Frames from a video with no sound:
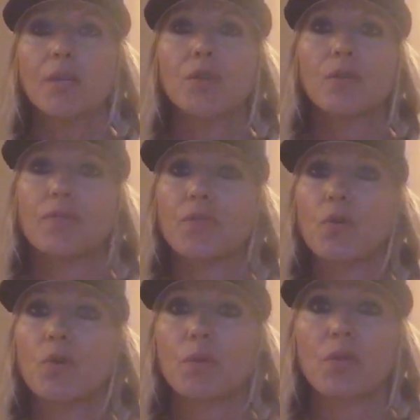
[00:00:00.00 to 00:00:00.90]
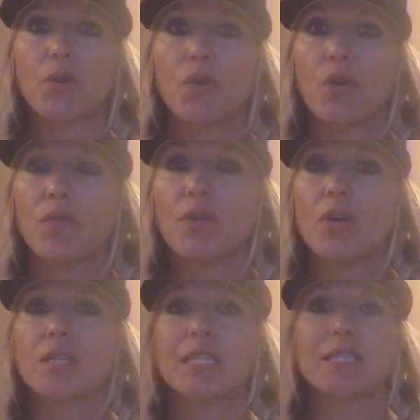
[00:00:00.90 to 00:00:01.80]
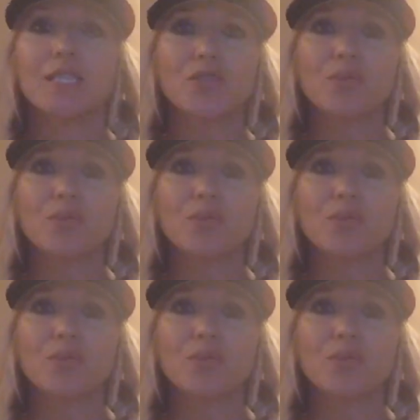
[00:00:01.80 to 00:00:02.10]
If you were with a covert narcissist,